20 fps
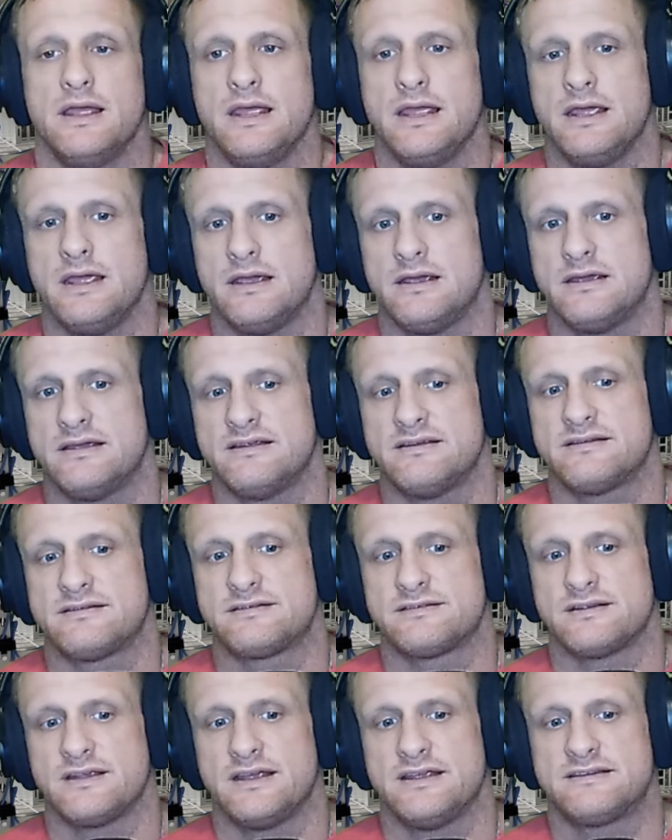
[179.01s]

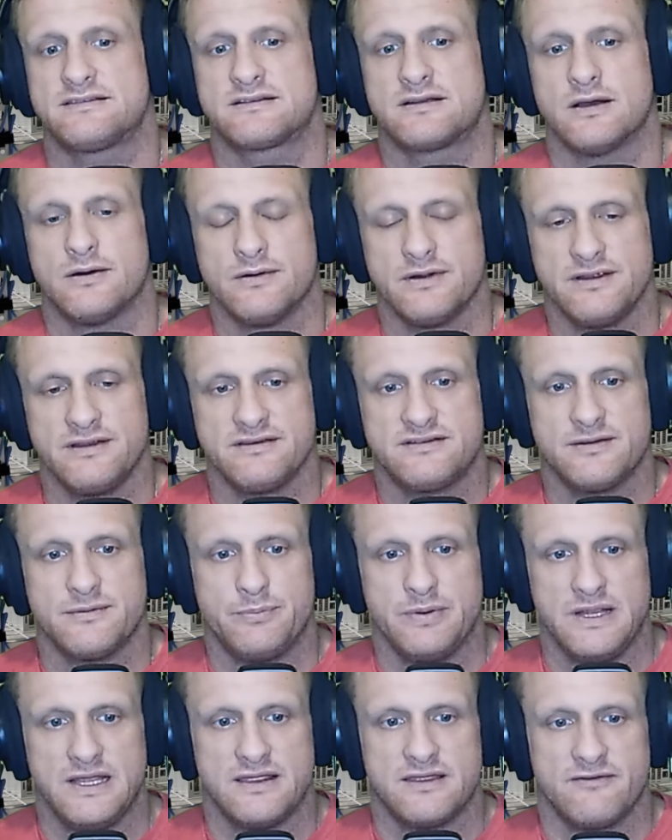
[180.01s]
is it's going to
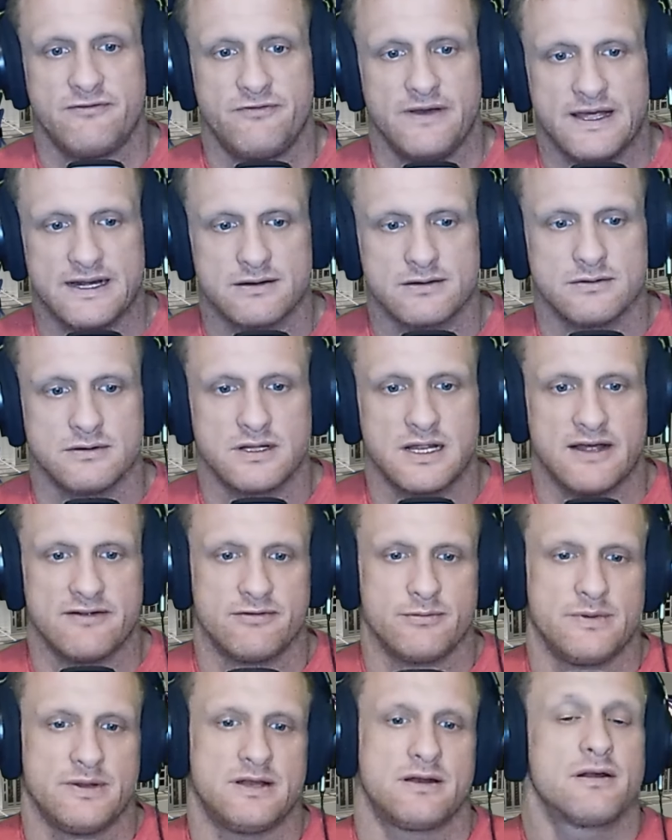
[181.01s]
be the federal
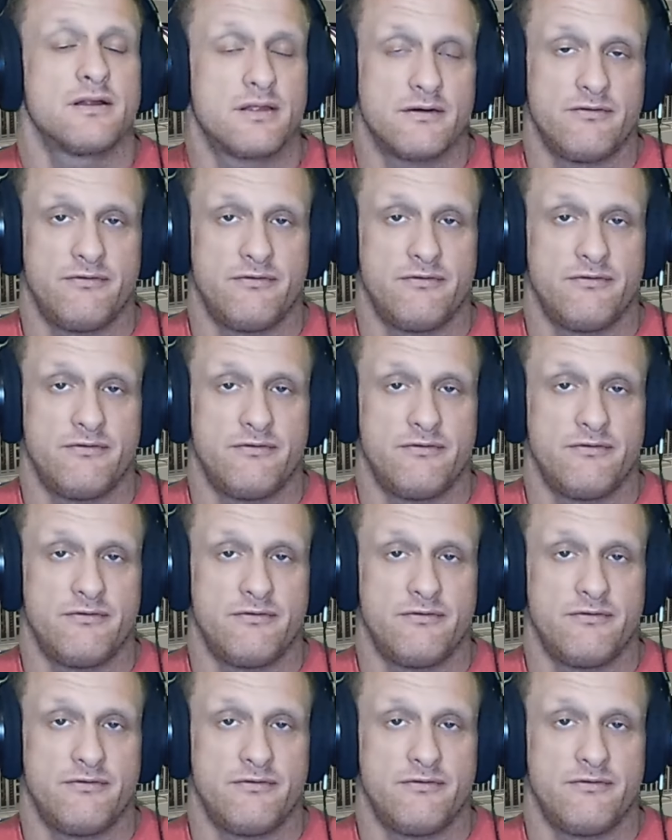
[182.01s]
government or the